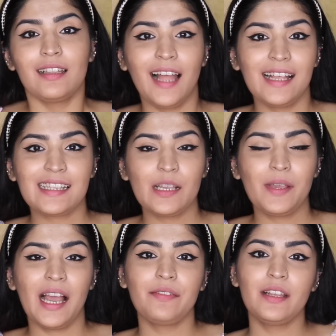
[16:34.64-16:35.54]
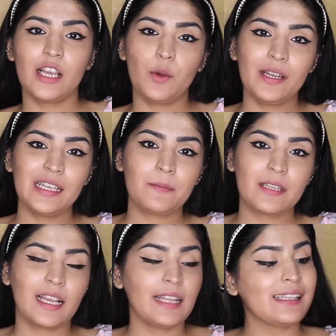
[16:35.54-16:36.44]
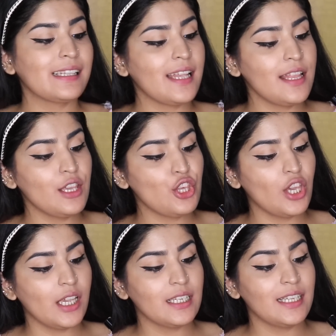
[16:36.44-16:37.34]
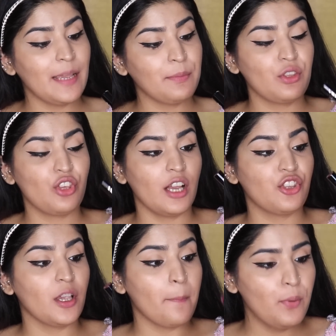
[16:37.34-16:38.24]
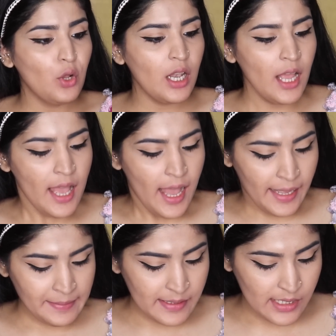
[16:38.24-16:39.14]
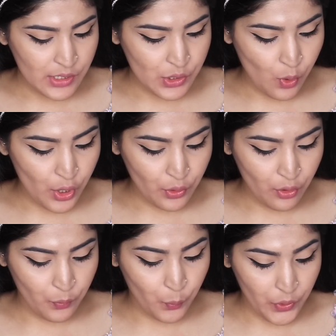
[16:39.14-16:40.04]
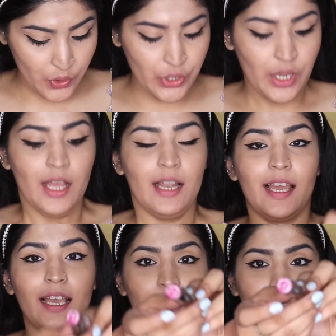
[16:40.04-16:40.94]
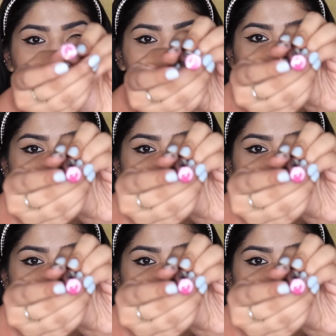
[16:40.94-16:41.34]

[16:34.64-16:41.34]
Lastly, we have the liquid lipstick, and this is in the shade Tame the Charging Bull, and this is sort of weird. Like the